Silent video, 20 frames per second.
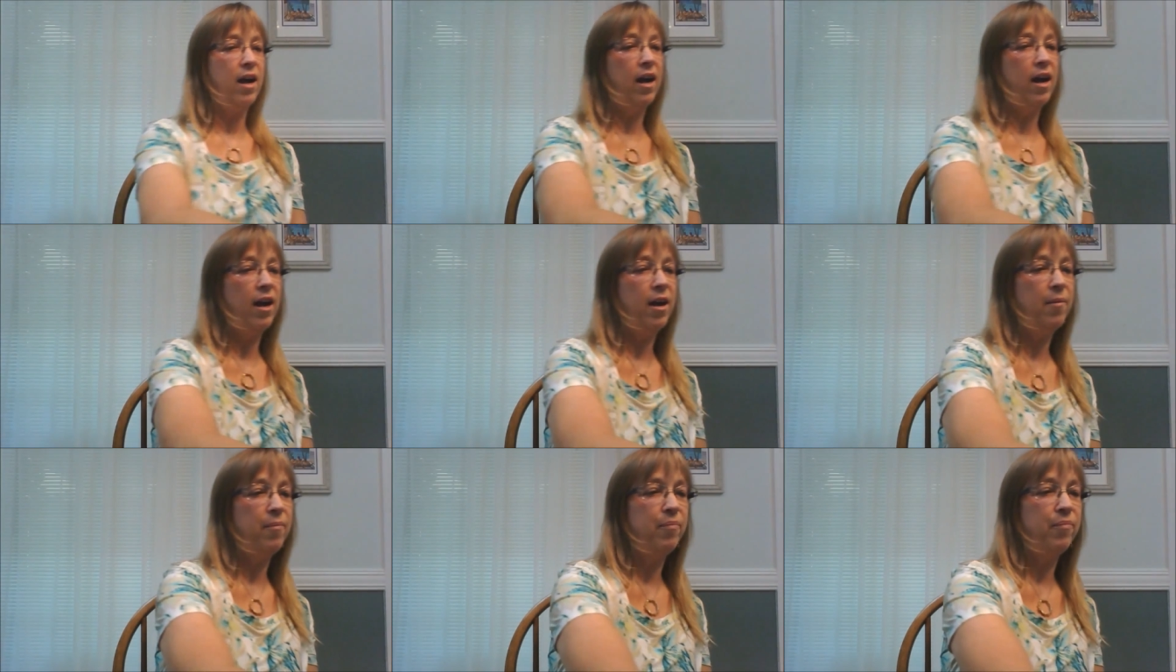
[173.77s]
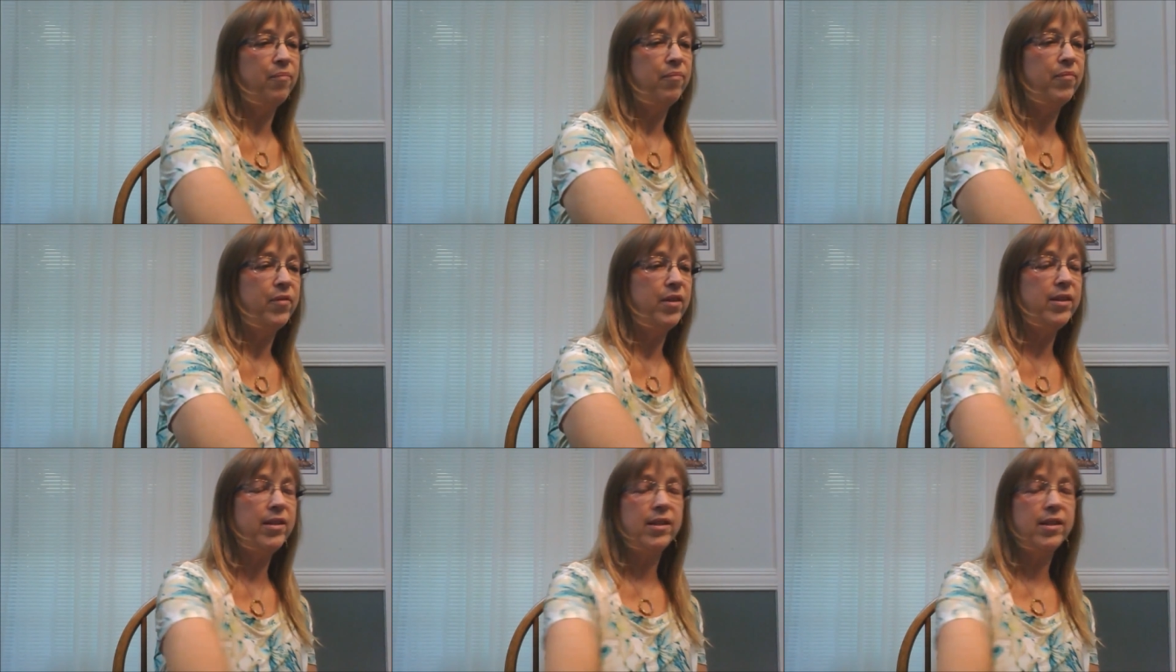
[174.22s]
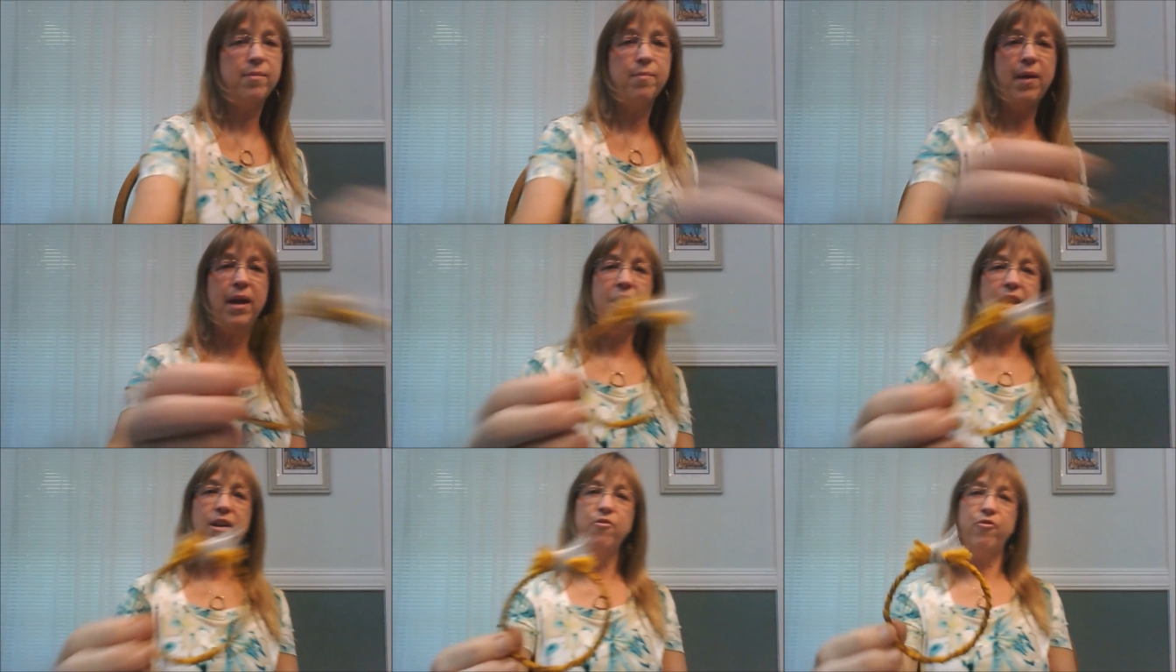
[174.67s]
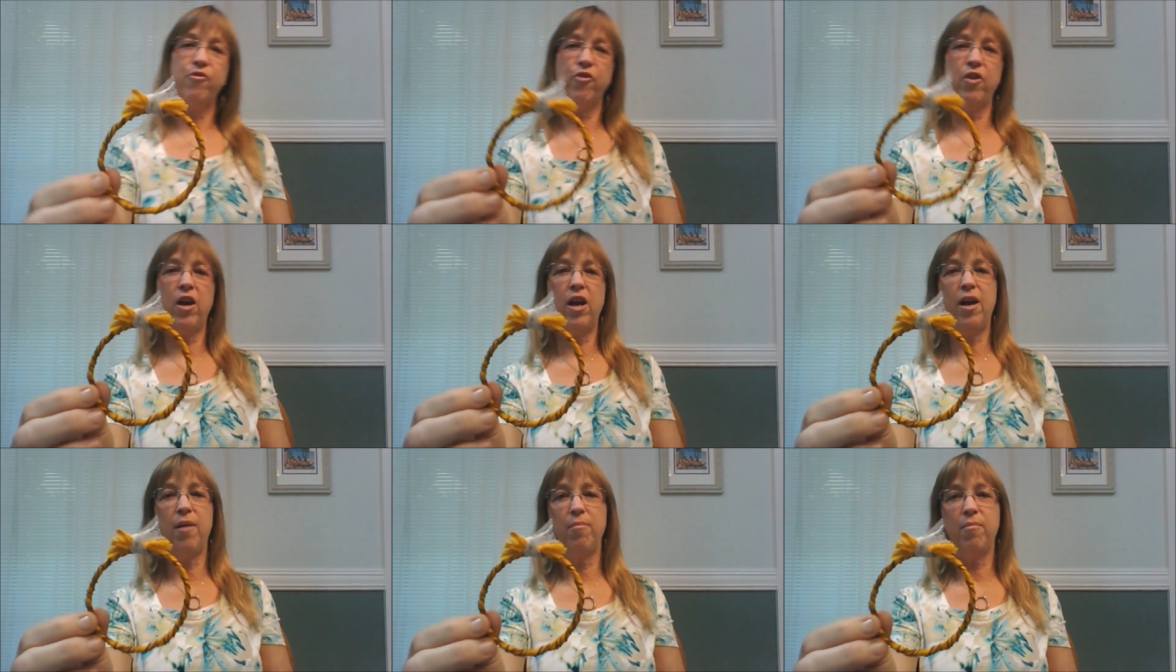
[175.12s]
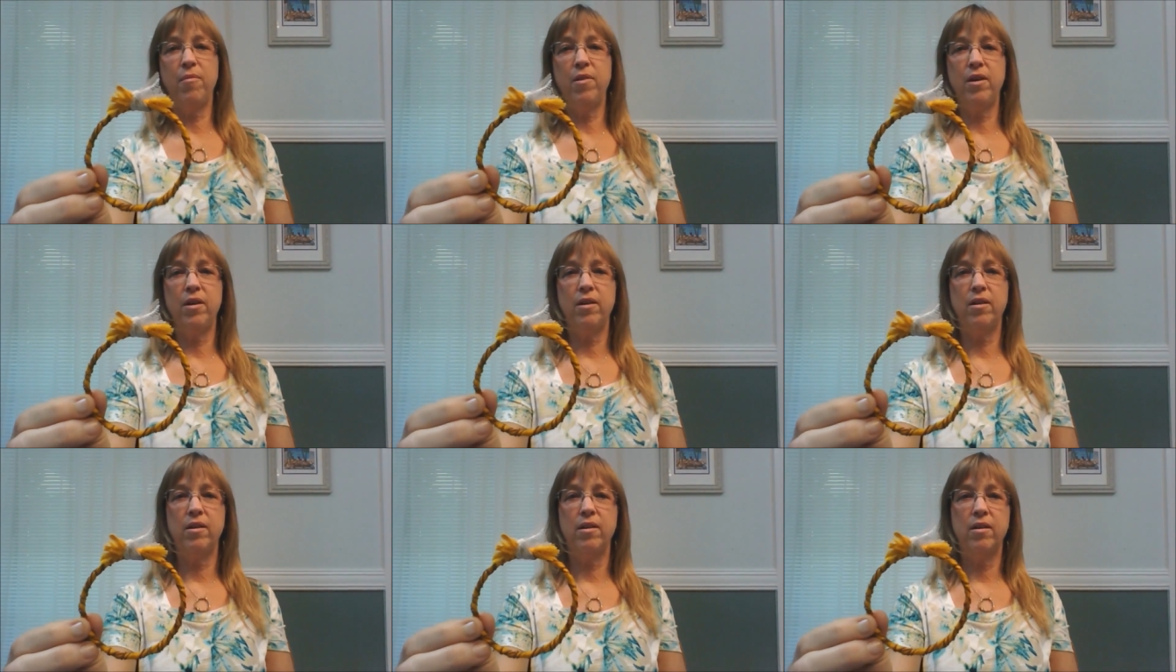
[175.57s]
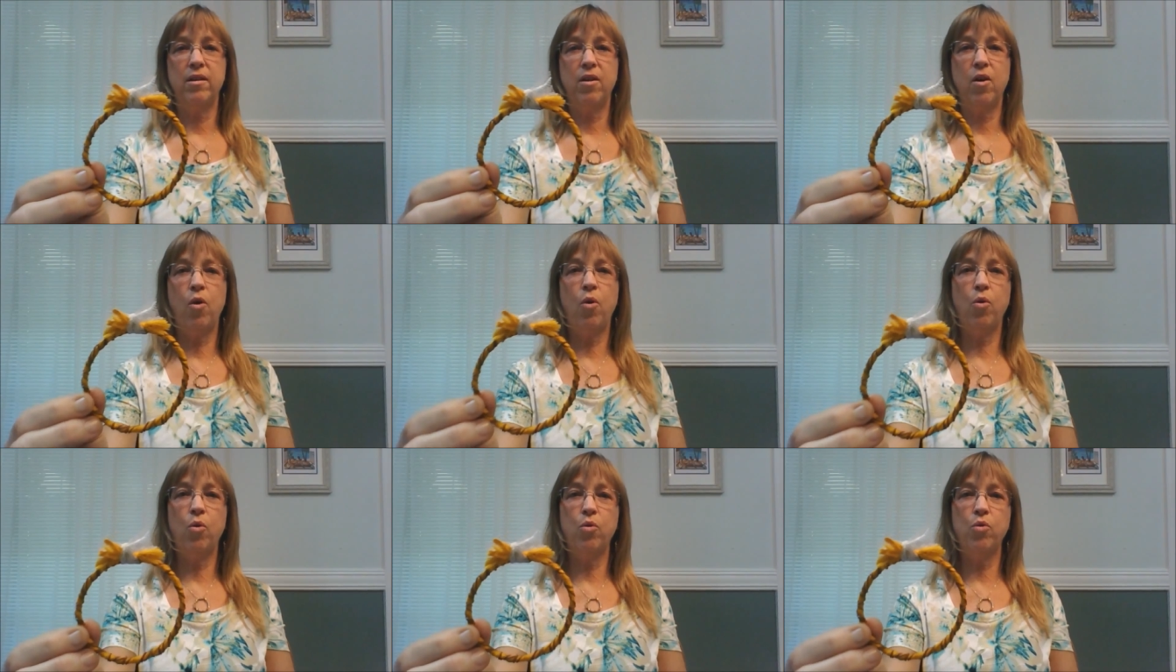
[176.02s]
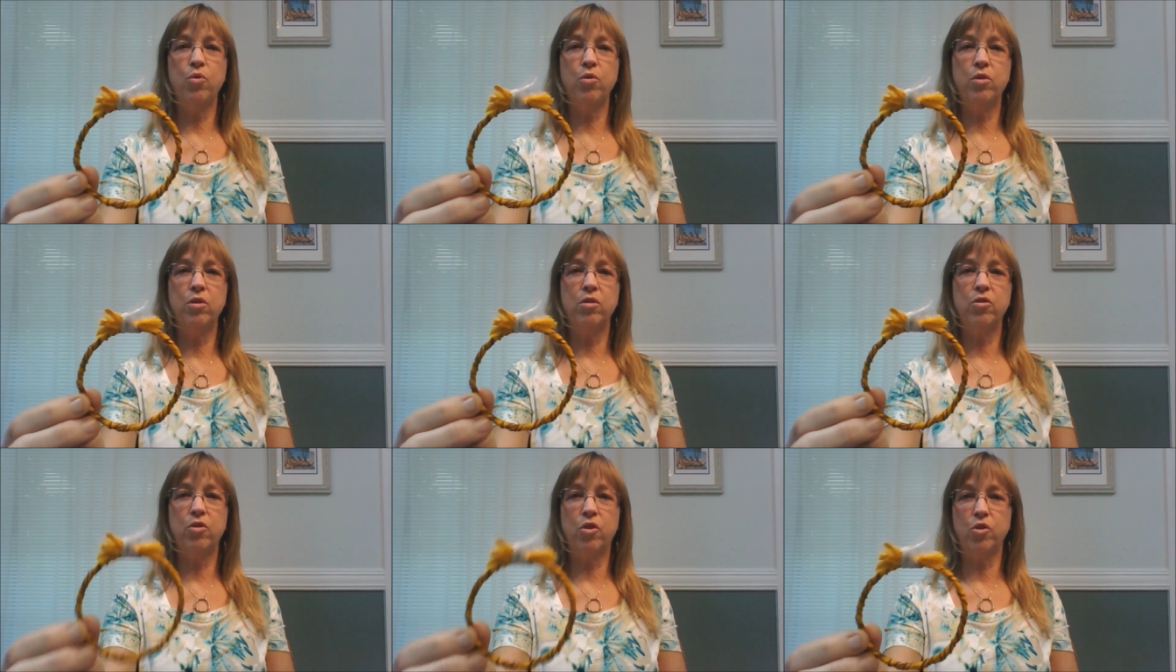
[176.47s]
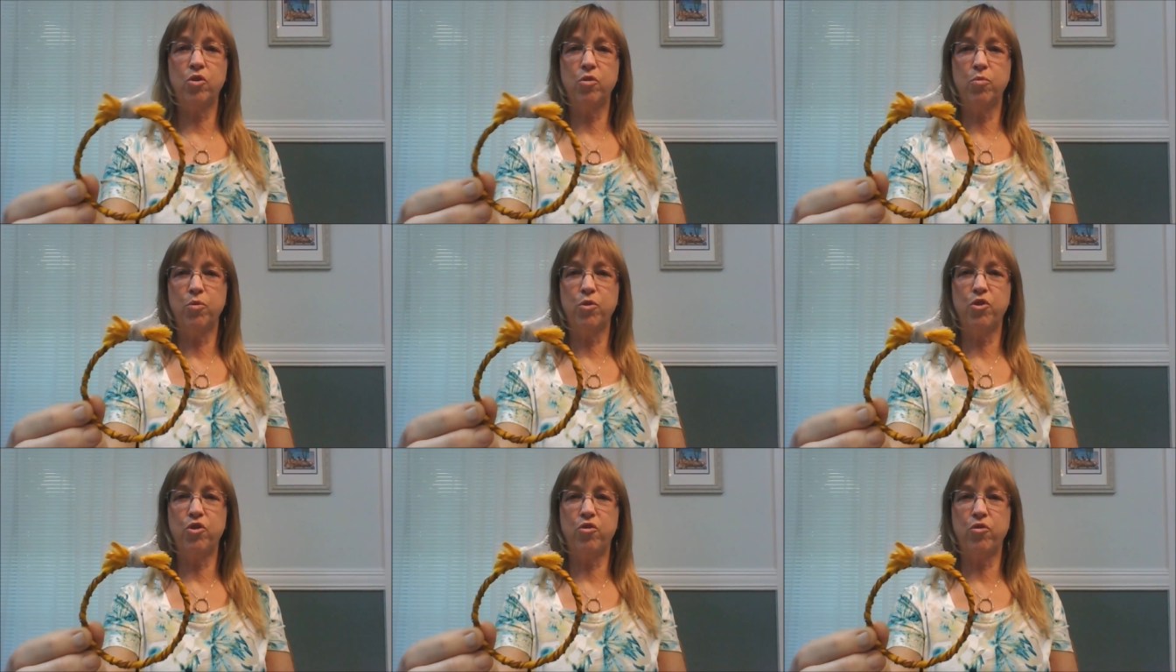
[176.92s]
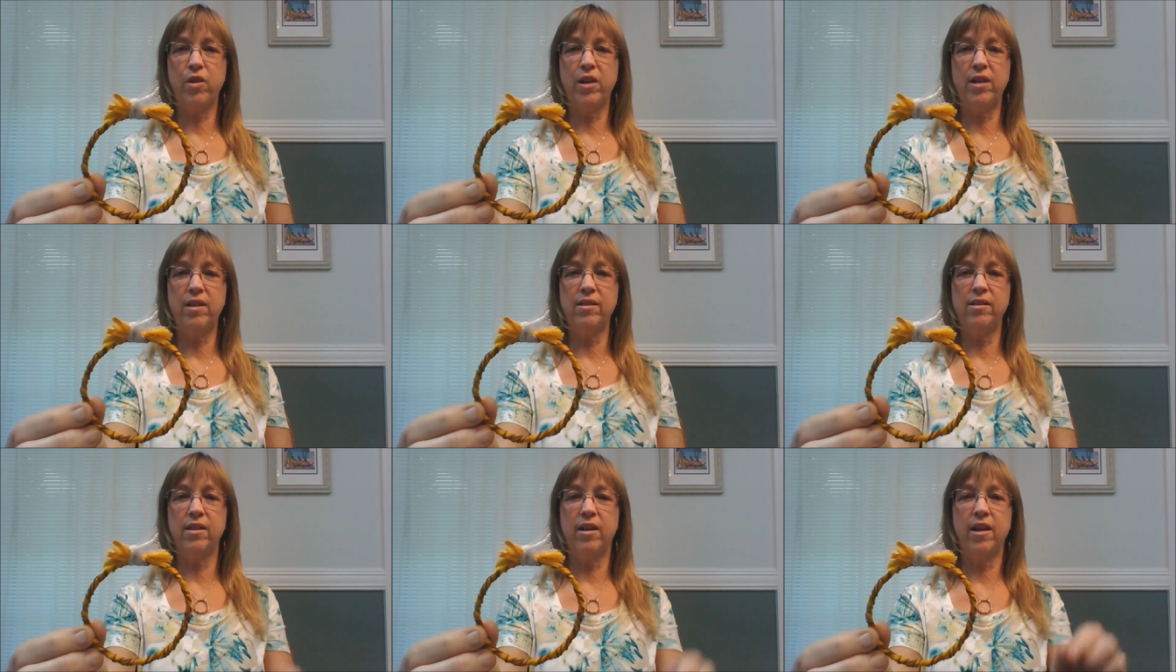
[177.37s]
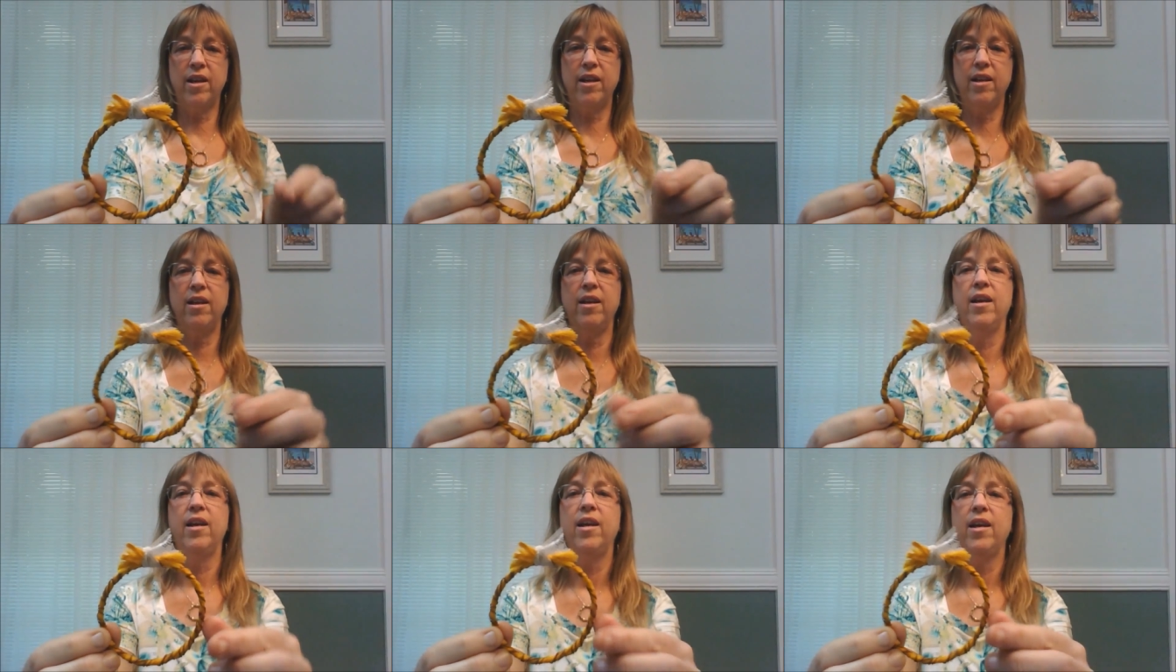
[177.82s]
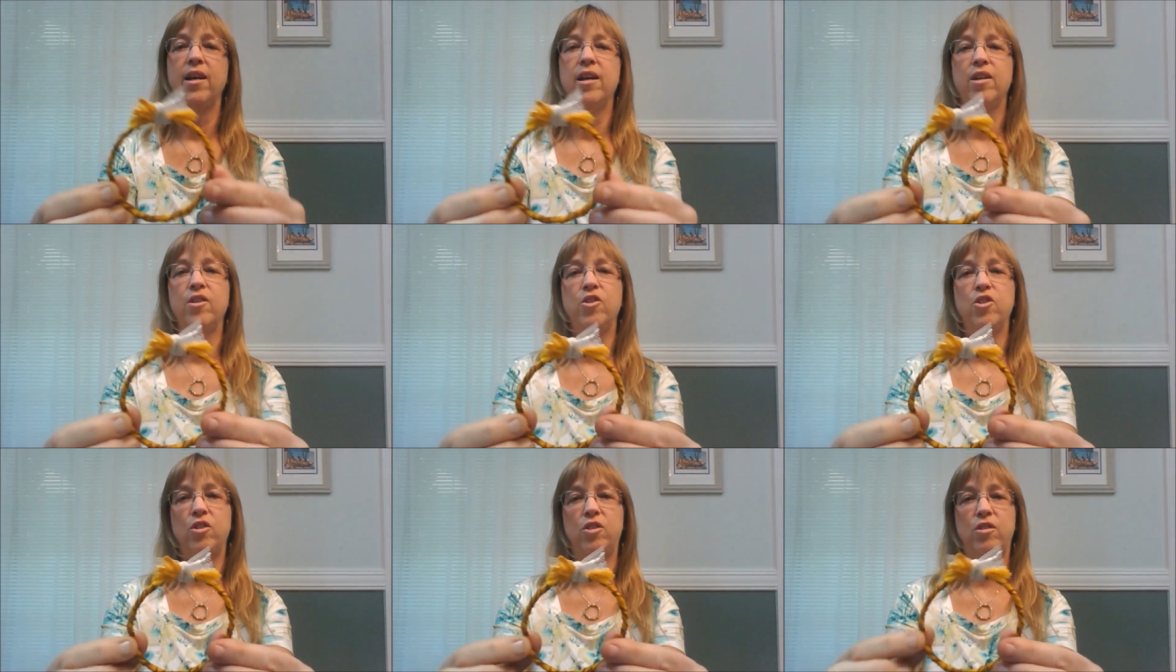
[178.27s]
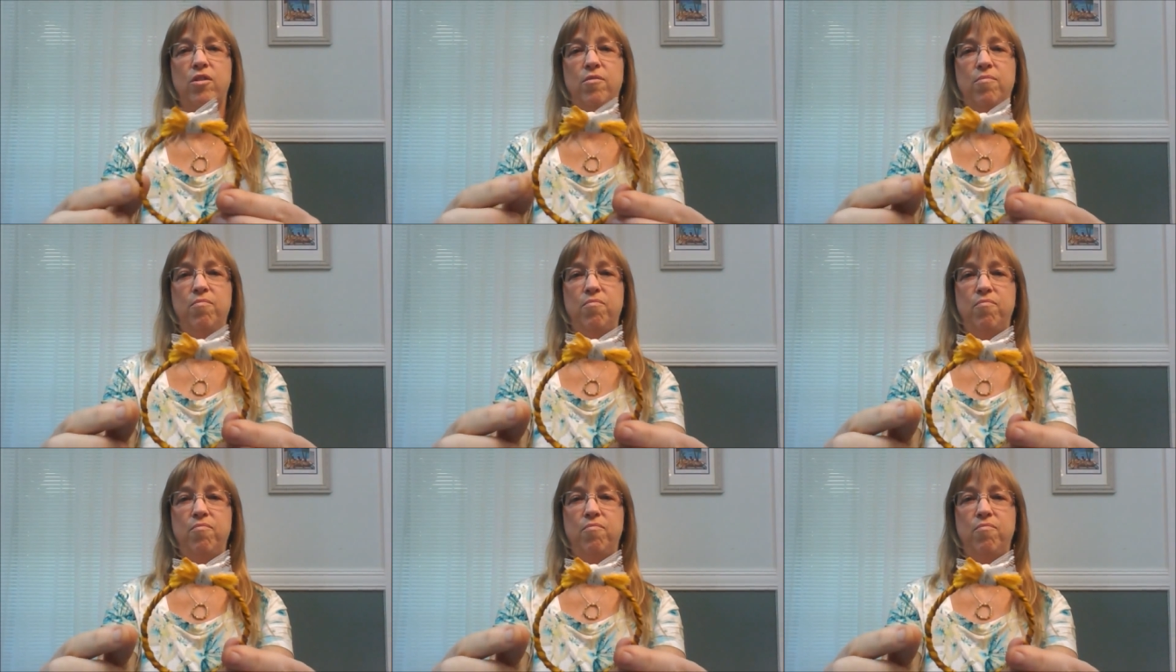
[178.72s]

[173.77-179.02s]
Um, this is made from old dulcimer strings and I just